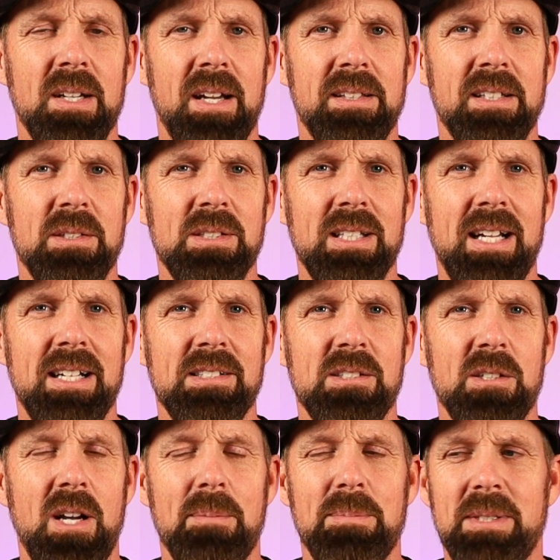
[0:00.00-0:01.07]
I think it was the
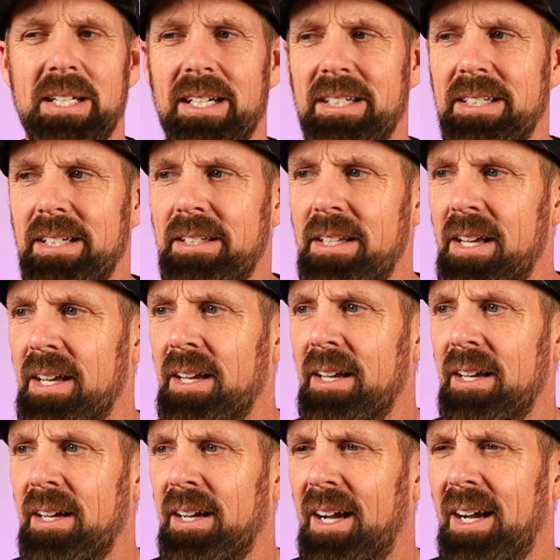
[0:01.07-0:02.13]
last update I did.
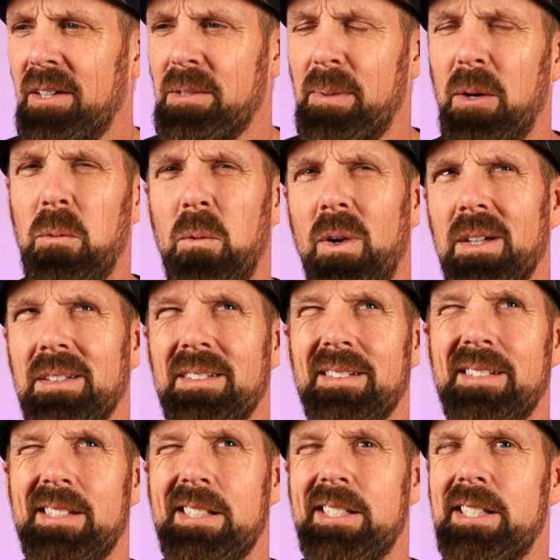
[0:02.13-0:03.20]
I was about
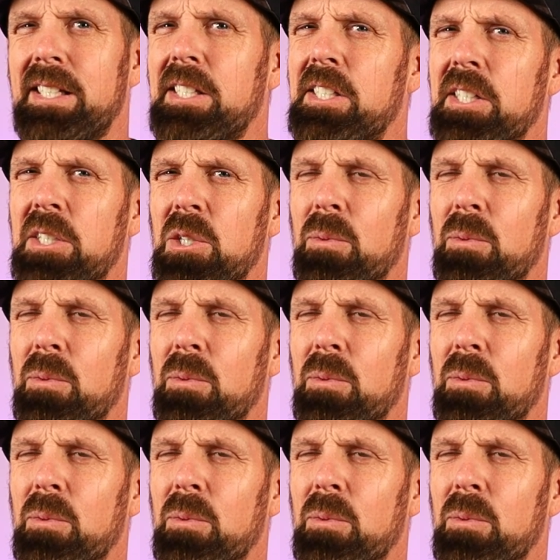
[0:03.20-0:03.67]
162,